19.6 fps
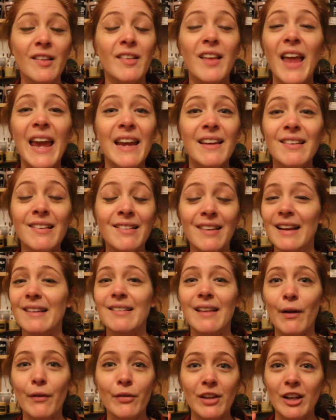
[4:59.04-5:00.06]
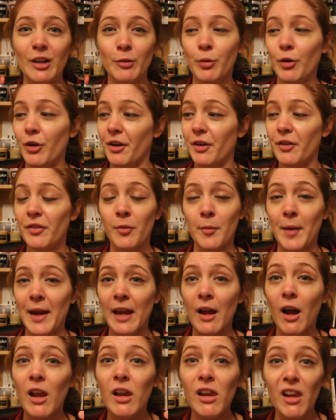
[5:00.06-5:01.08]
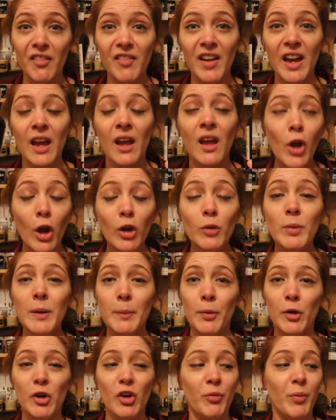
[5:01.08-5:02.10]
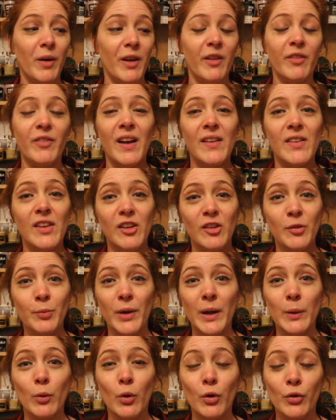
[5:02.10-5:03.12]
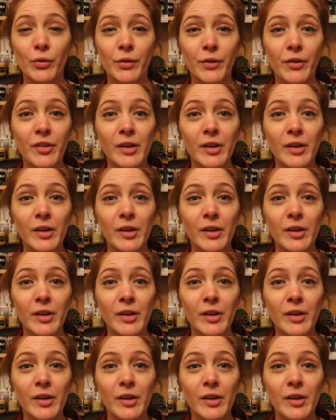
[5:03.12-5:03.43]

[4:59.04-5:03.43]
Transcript: is a 6 out of 6 product for me. I love it. Don't be put off by the fact that it's spring water and